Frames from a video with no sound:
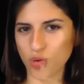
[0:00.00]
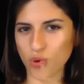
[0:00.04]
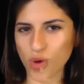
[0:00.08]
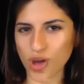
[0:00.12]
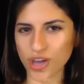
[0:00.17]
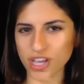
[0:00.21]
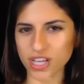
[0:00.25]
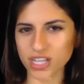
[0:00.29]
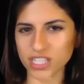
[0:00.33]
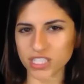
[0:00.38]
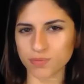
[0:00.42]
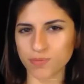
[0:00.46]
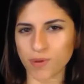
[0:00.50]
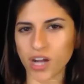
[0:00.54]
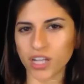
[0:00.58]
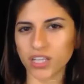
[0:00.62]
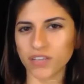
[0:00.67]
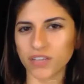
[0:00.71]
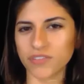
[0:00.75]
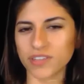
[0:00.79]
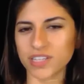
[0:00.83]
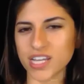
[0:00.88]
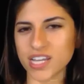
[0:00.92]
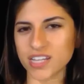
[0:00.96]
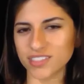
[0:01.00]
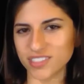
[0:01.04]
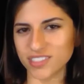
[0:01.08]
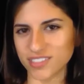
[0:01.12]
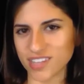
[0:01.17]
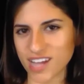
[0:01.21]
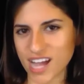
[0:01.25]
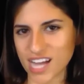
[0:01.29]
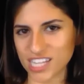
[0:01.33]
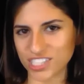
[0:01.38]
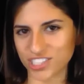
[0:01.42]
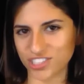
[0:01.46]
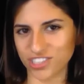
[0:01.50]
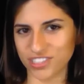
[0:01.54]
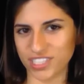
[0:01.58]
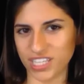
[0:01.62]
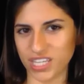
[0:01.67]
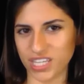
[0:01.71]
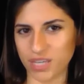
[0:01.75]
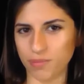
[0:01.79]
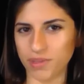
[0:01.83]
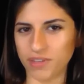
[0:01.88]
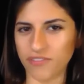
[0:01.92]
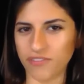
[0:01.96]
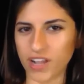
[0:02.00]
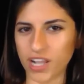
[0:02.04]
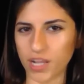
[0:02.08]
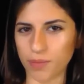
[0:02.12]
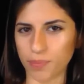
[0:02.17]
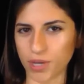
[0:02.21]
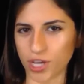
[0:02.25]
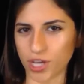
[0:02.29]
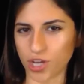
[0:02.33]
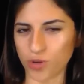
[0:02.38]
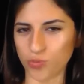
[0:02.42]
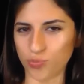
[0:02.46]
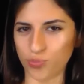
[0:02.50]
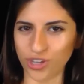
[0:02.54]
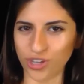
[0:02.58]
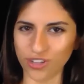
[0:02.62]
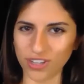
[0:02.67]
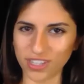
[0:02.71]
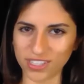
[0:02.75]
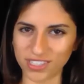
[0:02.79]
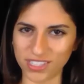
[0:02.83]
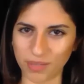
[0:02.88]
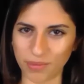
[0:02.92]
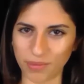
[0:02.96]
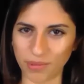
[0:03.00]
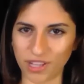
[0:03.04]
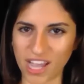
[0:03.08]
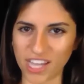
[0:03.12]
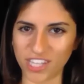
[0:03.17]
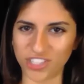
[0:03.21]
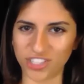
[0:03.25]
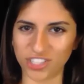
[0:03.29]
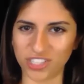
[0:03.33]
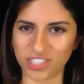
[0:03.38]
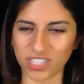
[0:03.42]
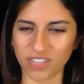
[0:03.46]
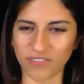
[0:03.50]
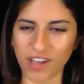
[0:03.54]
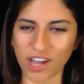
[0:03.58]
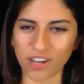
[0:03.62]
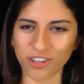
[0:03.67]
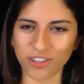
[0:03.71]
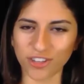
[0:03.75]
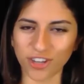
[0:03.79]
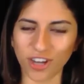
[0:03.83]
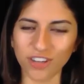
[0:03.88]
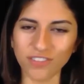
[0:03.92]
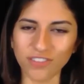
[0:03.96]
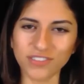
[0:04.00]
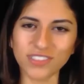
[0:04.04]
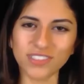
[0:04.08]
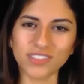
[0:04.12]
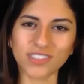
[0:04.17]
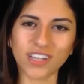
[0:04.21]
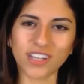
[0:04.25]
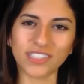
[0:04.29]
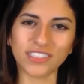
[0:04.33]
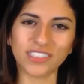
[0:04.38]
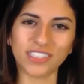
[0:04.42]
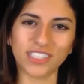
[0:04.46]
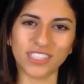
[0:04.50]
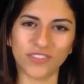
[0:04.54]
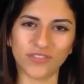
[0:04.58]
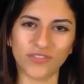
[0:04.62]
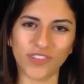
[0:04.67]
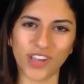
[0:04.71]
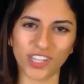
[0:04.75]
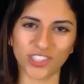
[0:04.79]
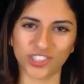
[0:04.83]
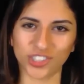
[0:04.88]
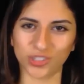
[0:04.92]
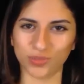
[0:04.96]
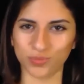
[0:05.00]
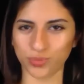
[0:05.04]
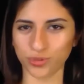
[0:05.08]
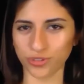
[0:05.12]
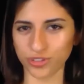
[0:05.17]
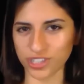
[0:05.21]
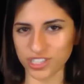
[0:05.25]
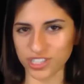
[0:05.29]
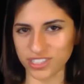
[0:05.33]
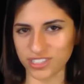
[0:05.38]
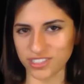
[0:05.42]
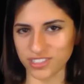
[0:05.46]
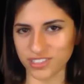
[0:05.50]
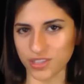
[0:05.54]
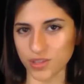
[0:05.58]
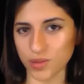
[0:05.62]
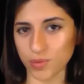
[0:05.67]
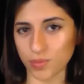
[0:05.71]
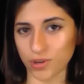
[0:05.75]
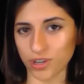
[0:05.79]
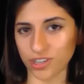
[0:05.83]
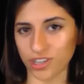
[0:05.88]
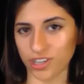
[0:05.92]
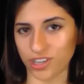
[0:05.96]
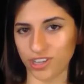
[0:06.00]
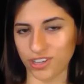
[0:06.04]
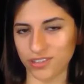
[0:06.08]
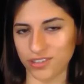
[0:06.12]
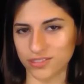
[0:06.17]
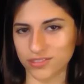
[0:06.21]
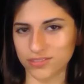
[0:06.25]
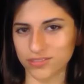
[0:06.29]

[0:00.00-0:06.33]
working as part of an international team developing computer simulations of how COVID-19 infection progresses in the body.